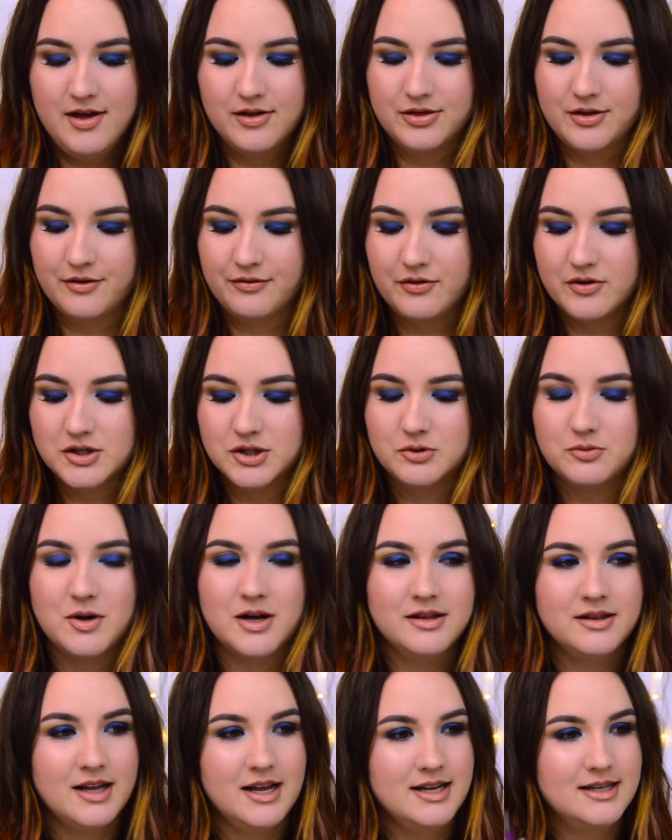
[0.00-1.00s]
The first
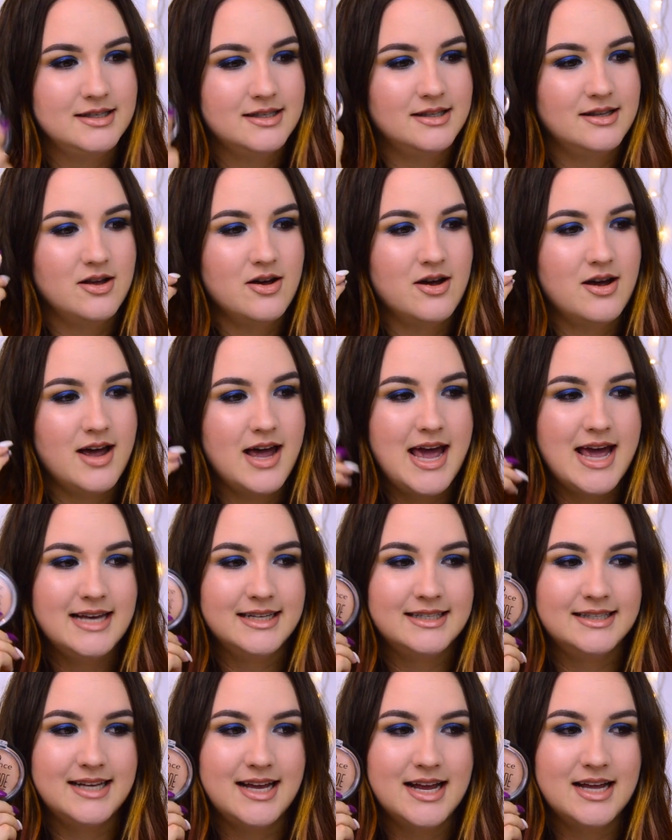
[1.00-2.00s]
one is the
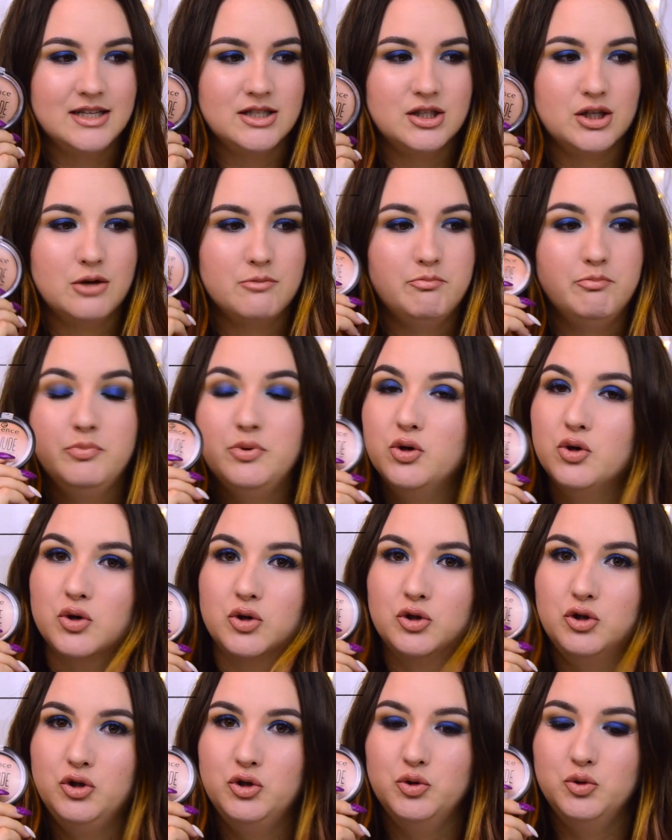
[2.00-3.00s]
Essence
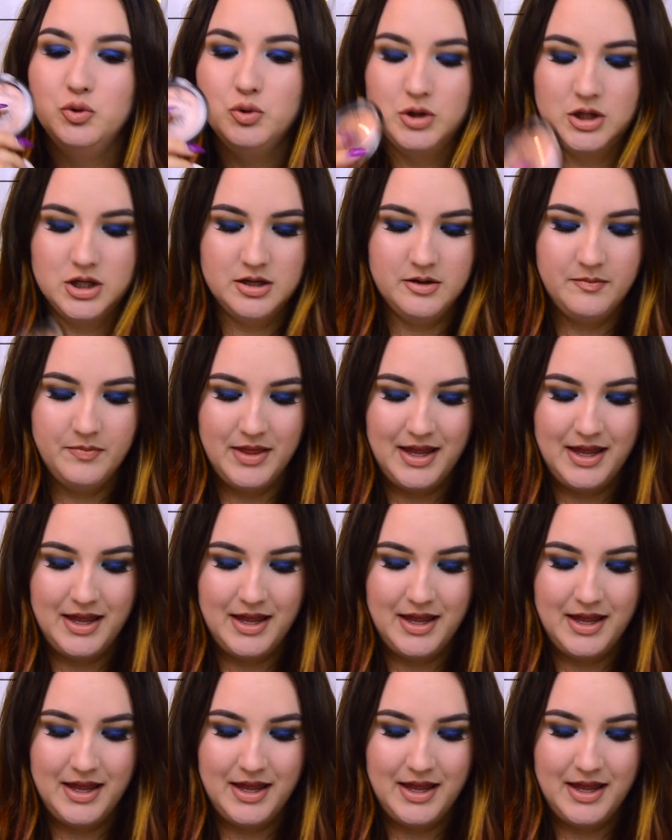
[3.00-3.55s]
Pure-Nude.